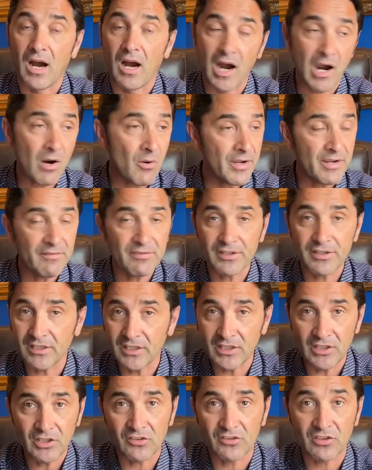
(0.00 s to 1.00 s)
However,
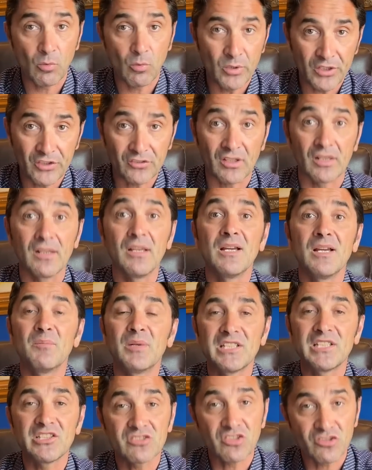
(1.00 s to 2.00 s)
he is a weasel,
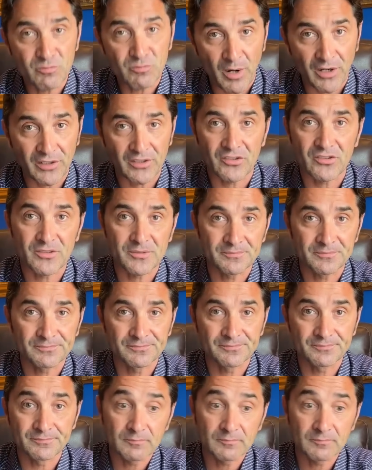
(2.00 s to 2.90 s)
but he's the smartest.